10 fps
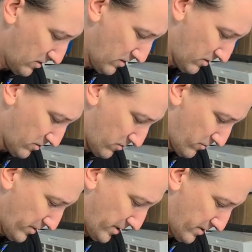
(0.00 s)
Yellow,
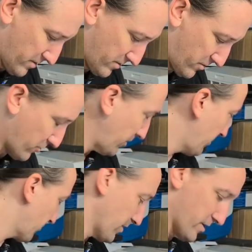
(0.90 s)
red,
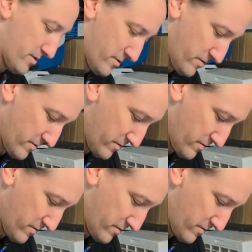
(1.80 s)
green, white.